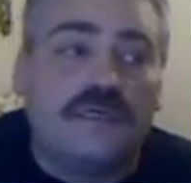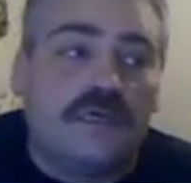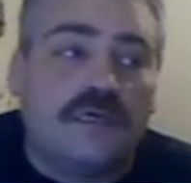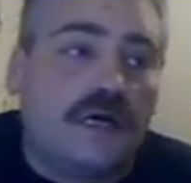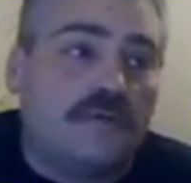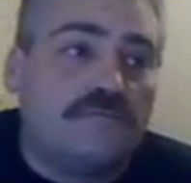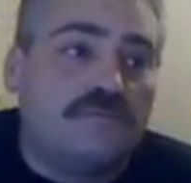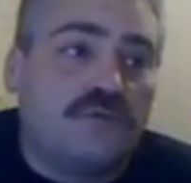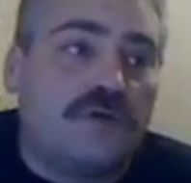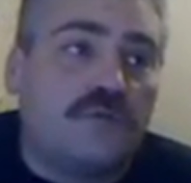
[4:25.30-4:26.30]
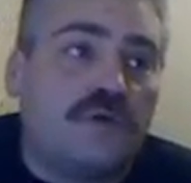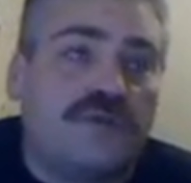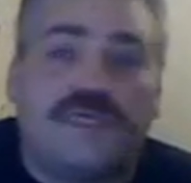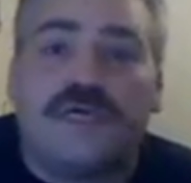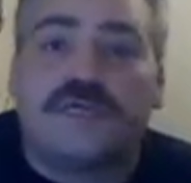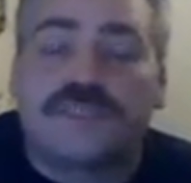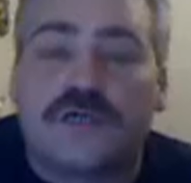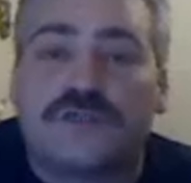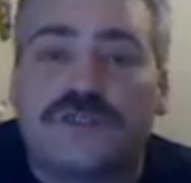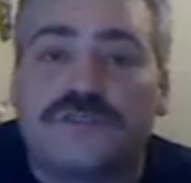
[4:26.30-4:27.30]
We're one of the youngest
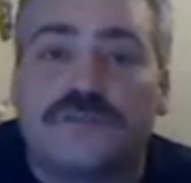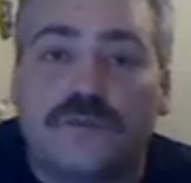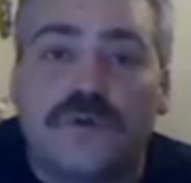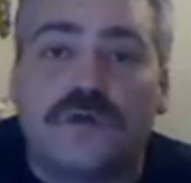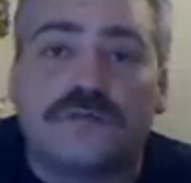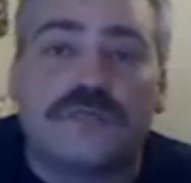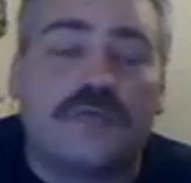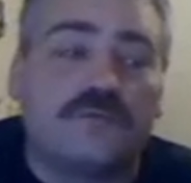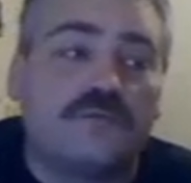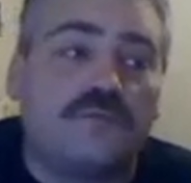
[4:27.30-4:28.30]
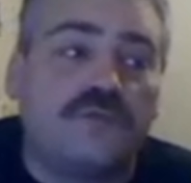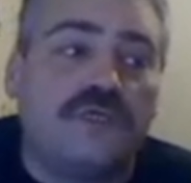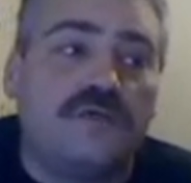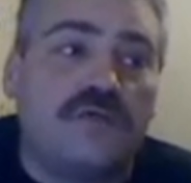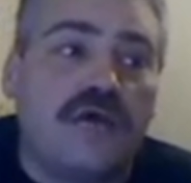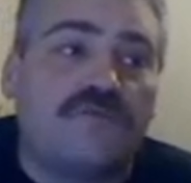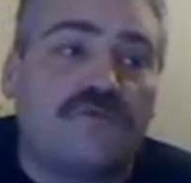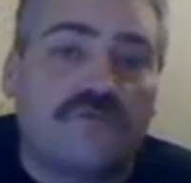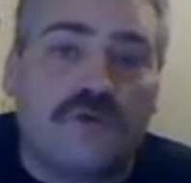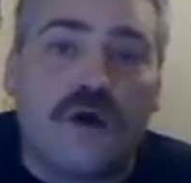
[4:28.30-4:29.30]
countries in the world, and we have
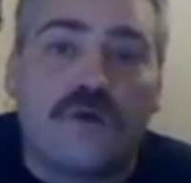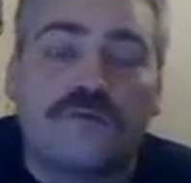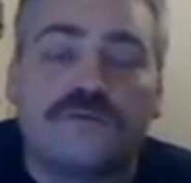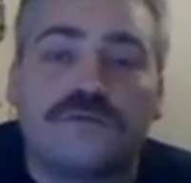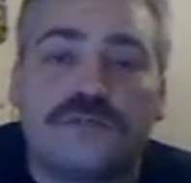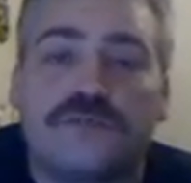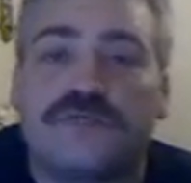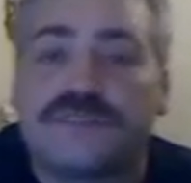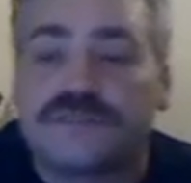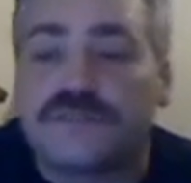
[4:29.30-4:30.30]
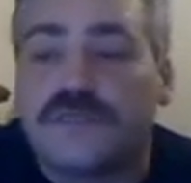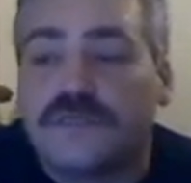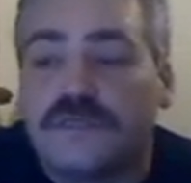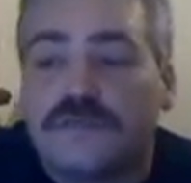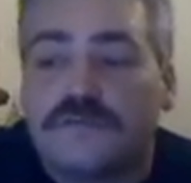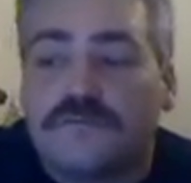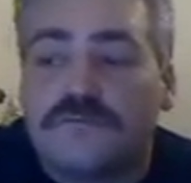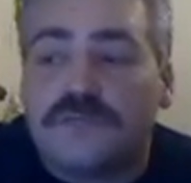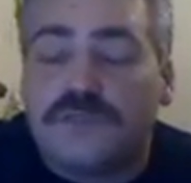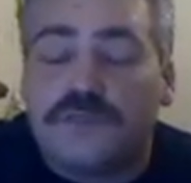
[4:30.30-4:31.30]
grown to this
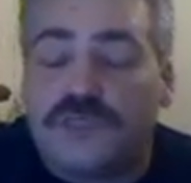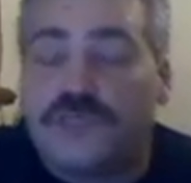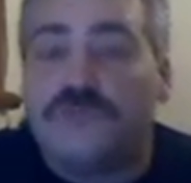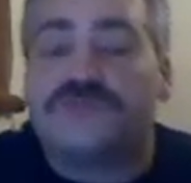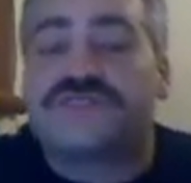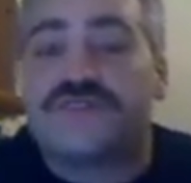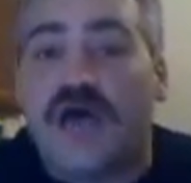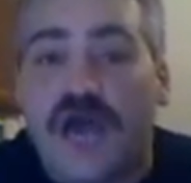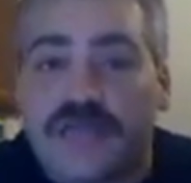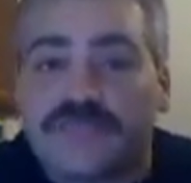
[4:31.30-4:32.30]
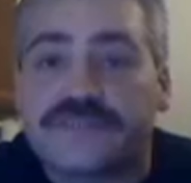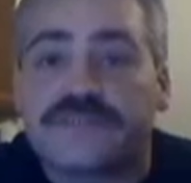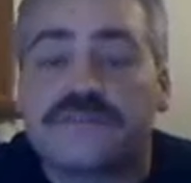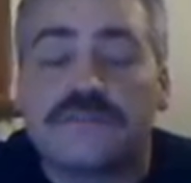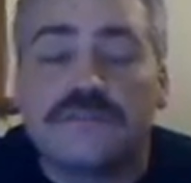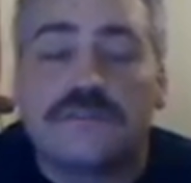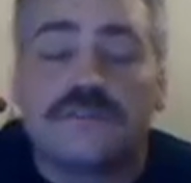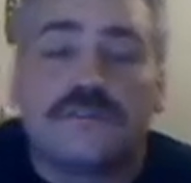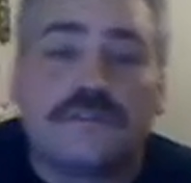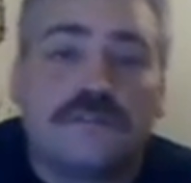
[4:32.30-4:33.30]
huge size,
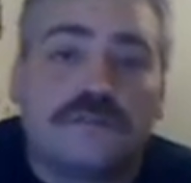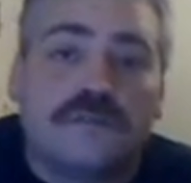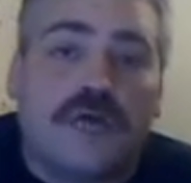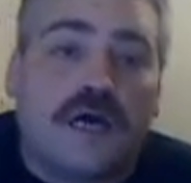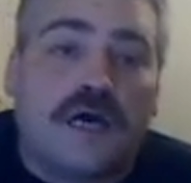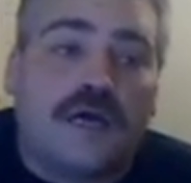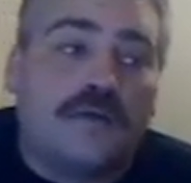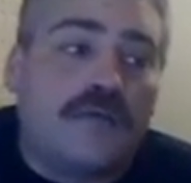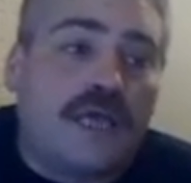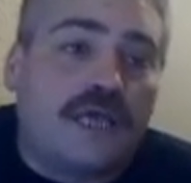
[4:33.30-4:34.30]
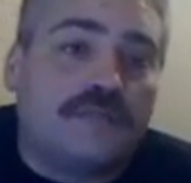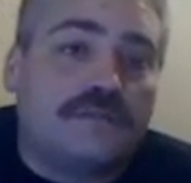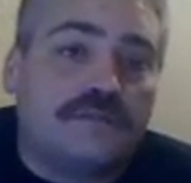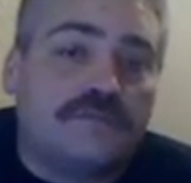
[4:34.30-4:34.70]
and